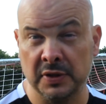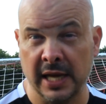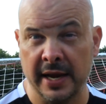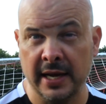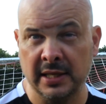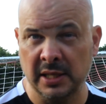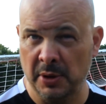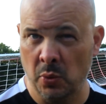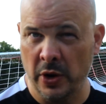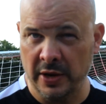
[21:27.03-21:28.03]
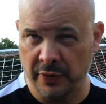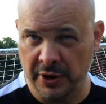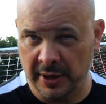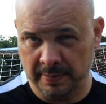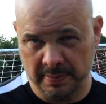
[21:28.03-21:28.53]
for Saturday because it'll be a week from
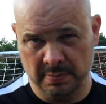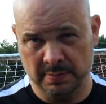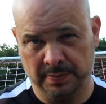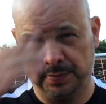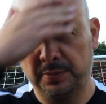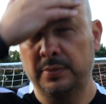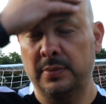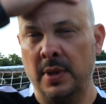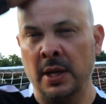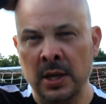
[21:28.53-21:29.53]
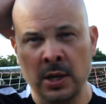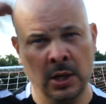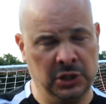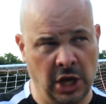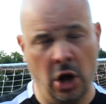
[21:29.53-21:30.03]
the.
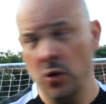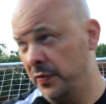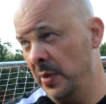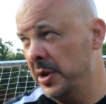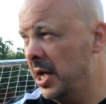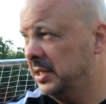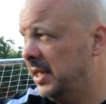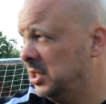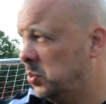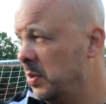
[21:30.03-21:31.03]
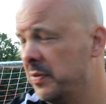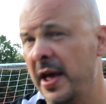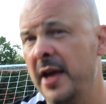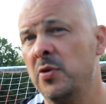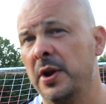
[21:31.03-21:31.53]
So hopefully we go into next week with
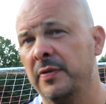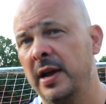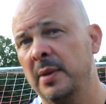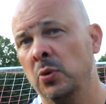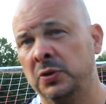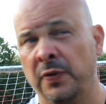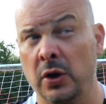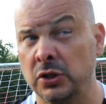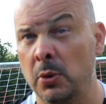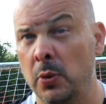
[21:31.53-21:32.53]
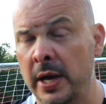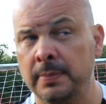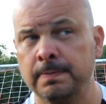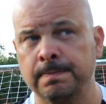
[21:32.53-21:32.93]
everyone available, as far as I'm aware.